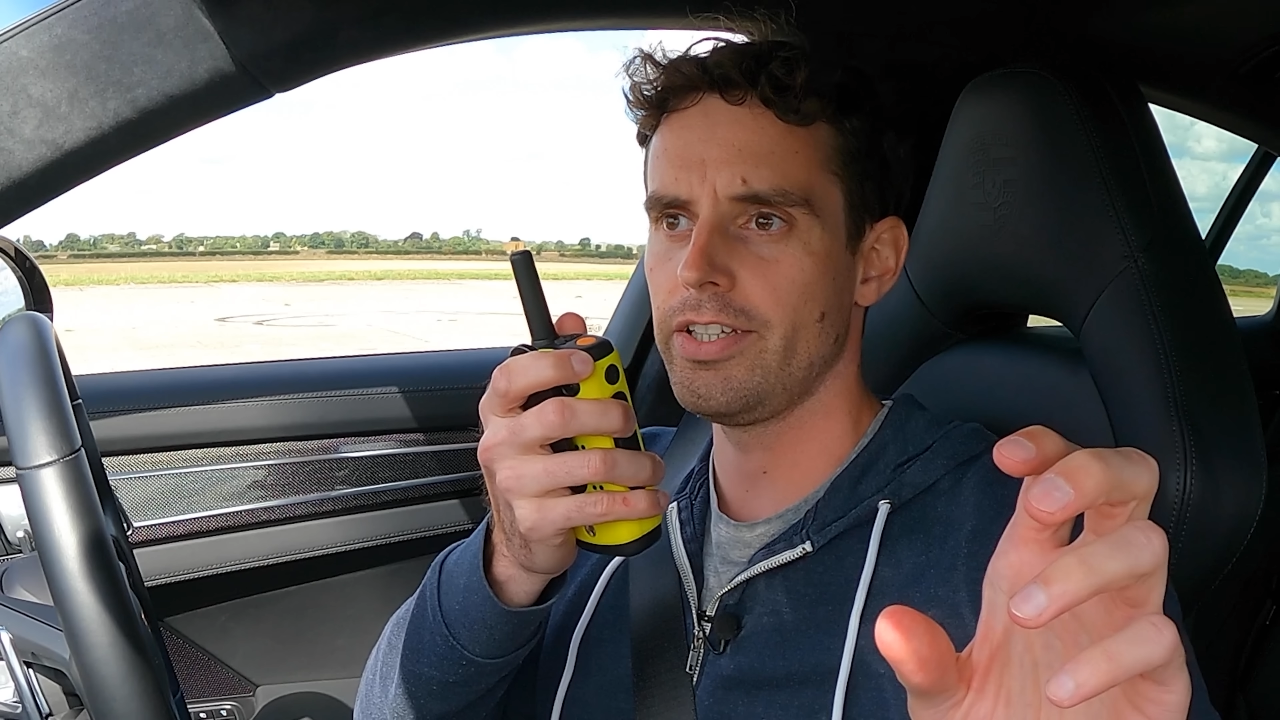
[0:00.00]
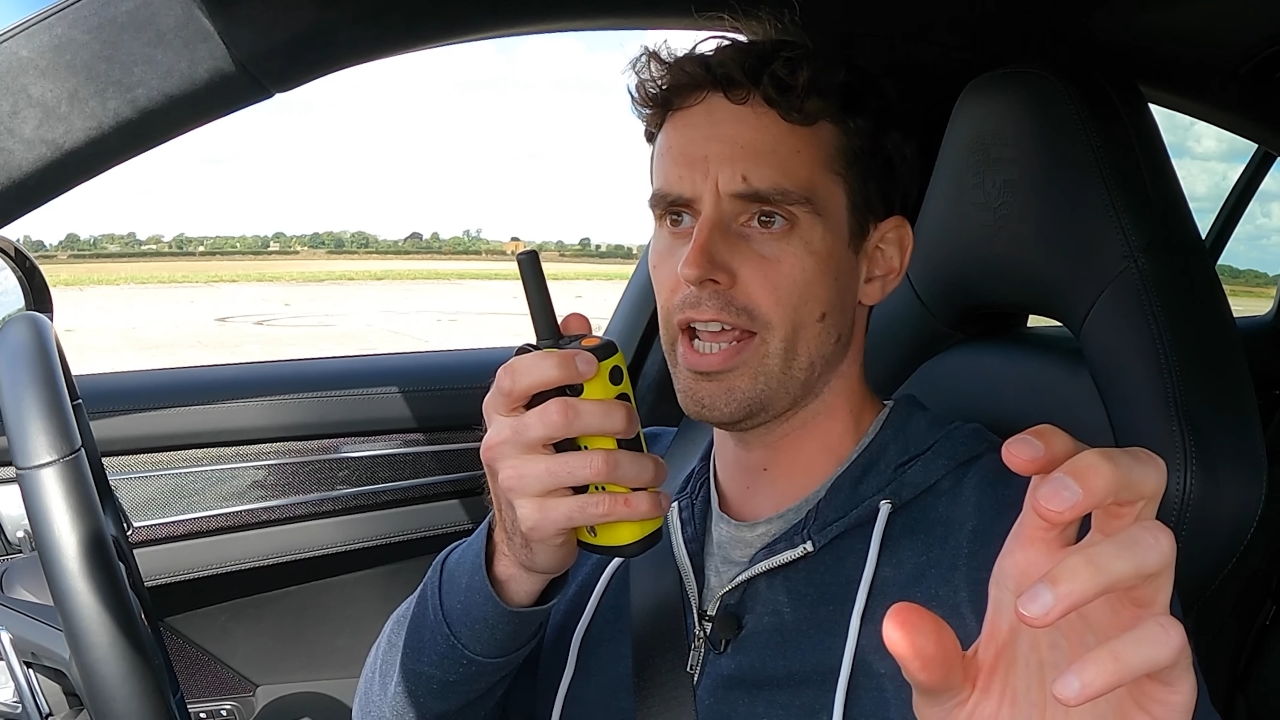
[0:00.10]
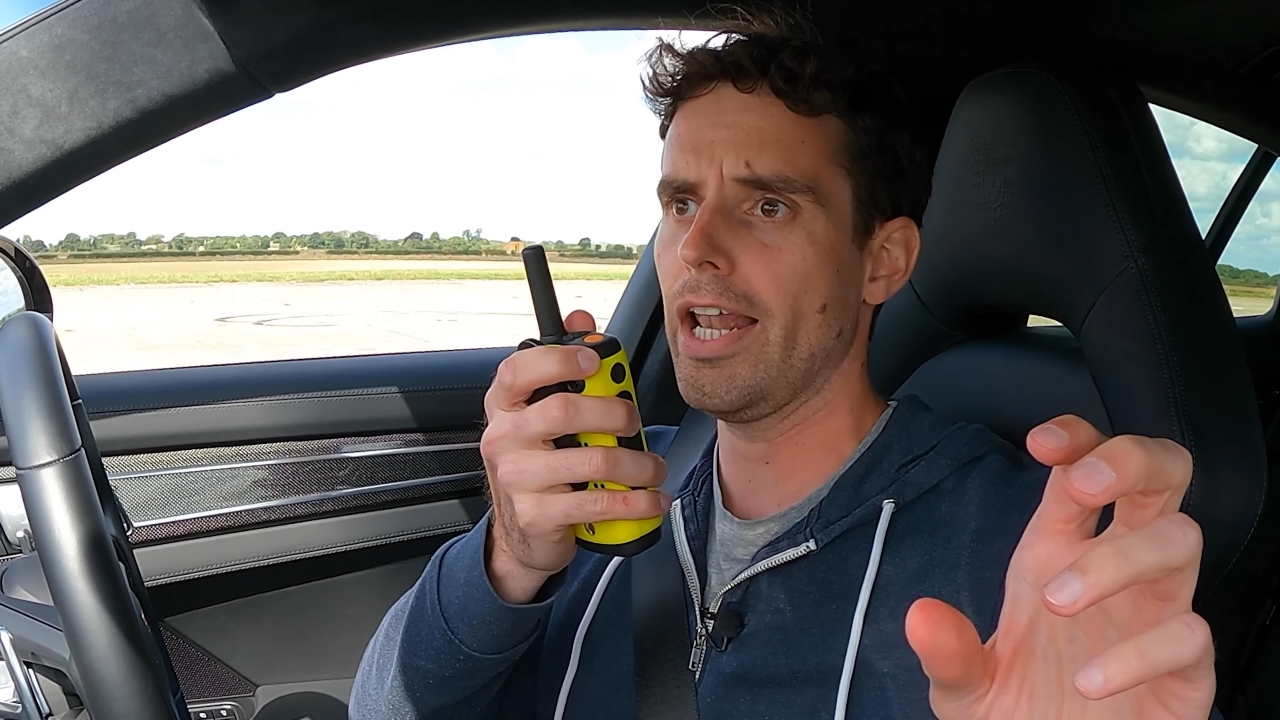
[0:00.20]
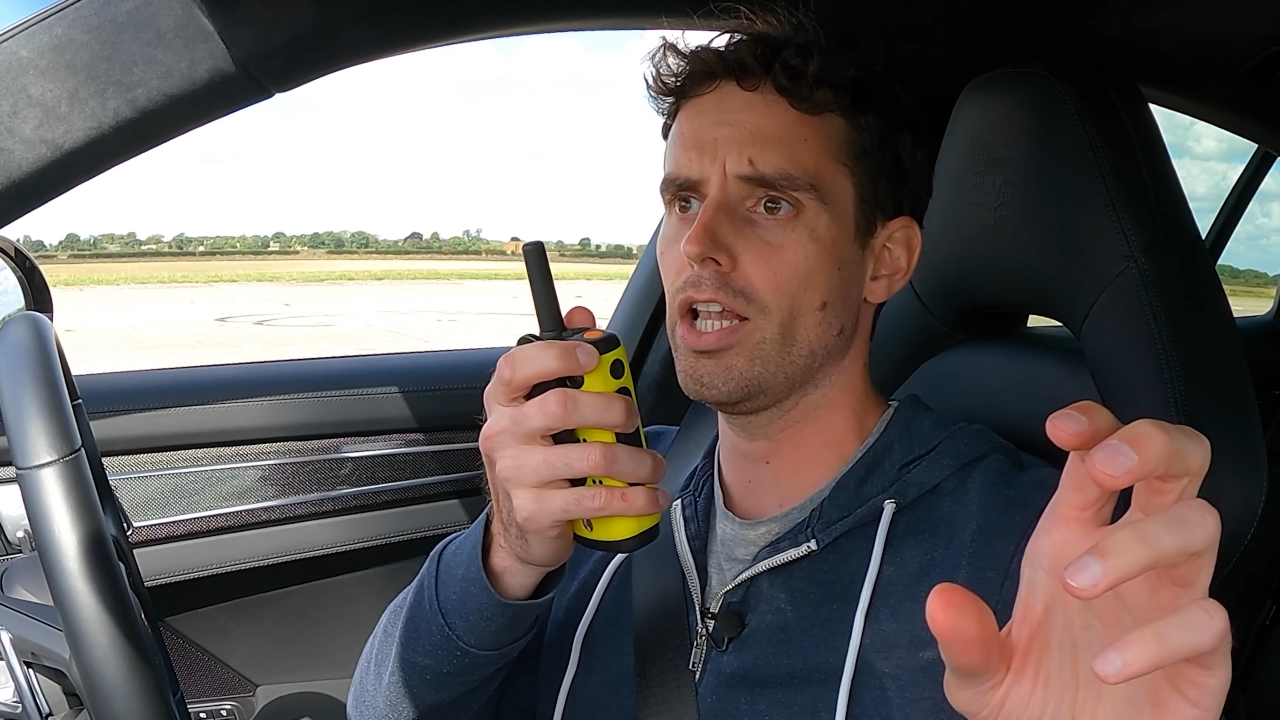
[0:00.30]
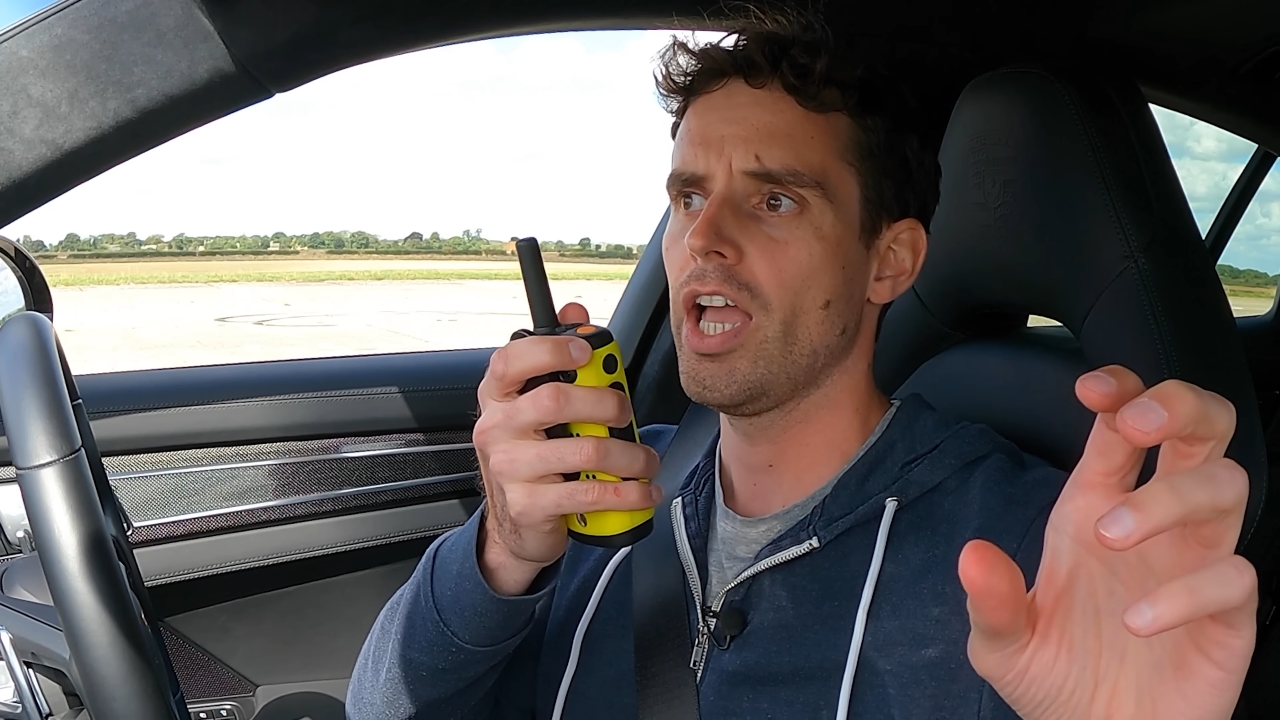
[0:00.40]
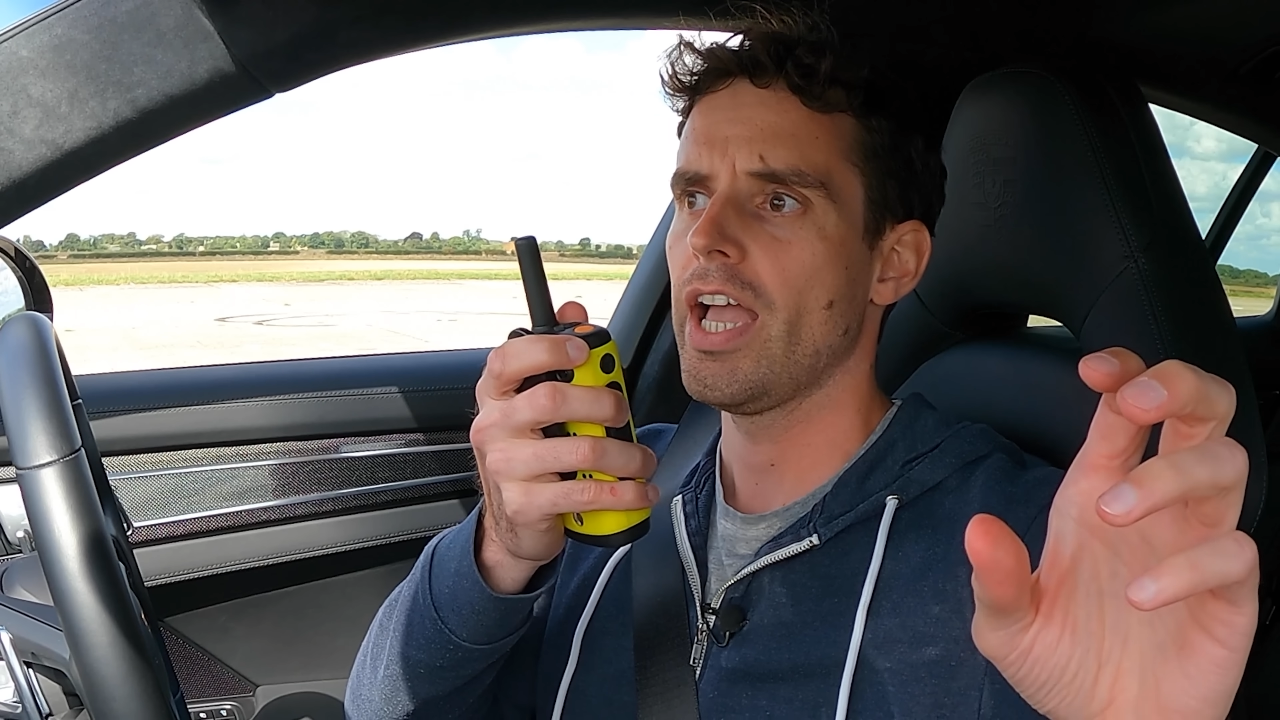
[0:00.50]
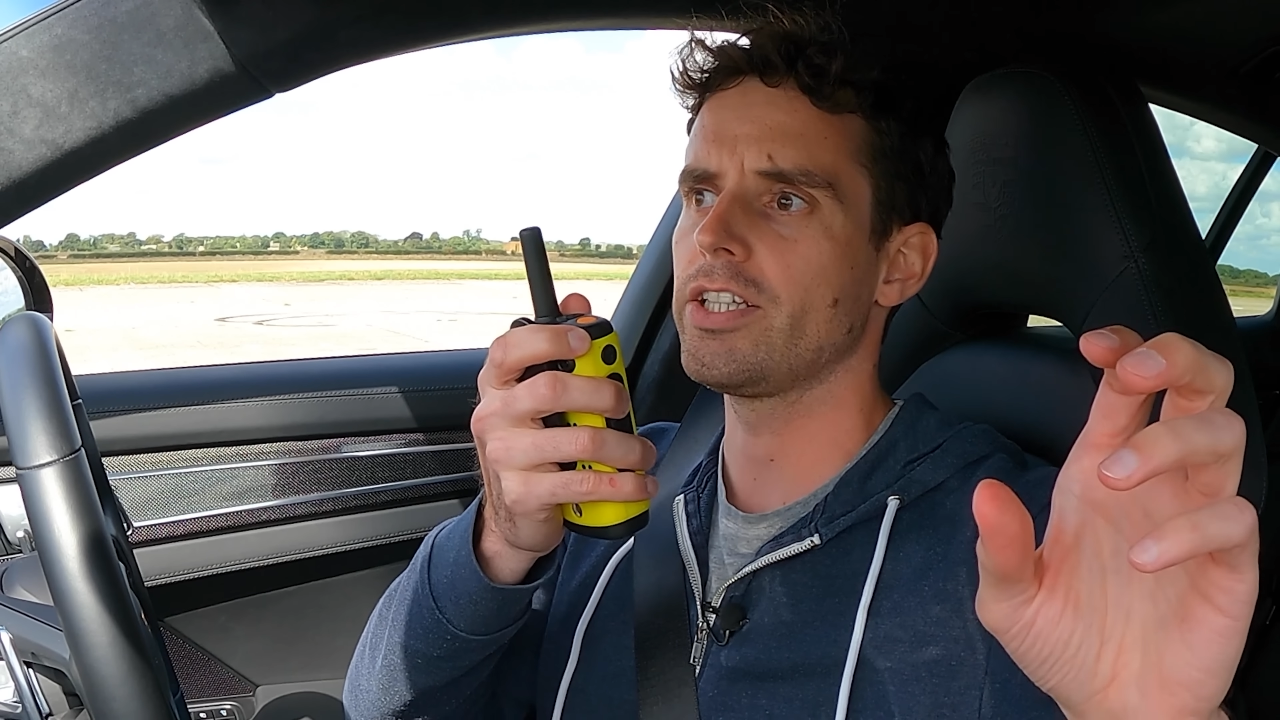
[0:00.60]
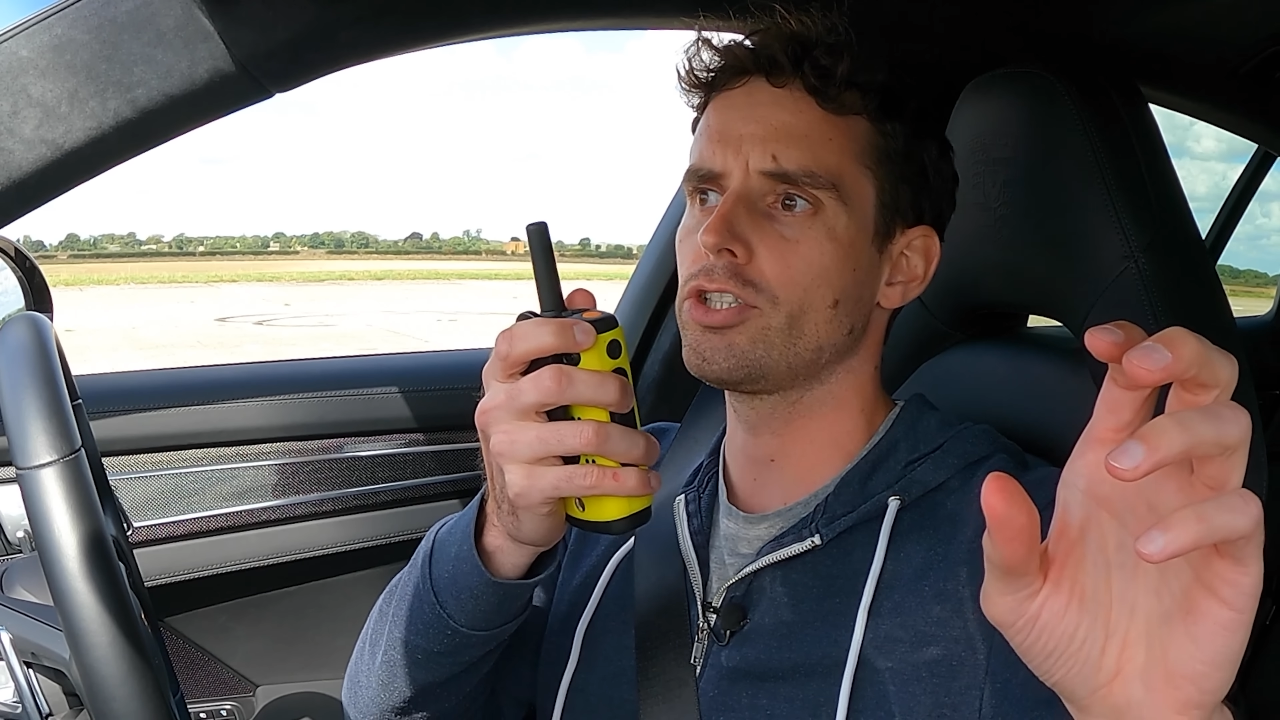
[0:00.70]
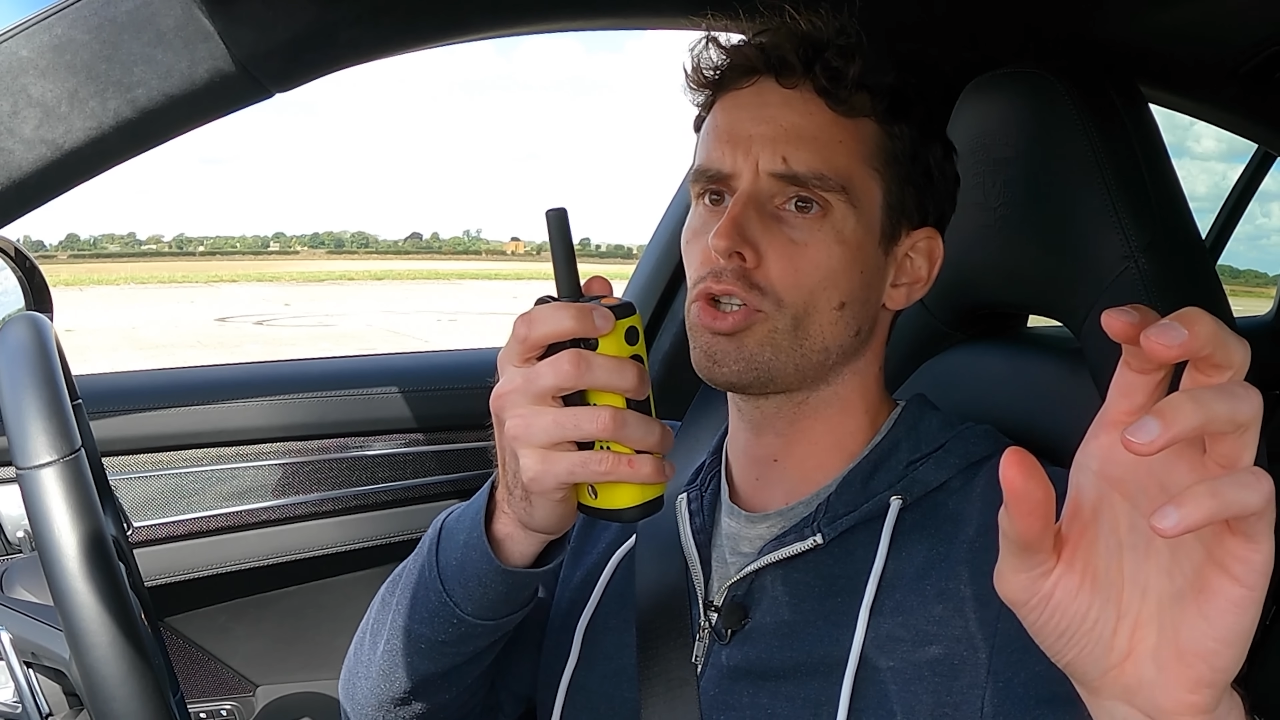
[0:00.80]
yell and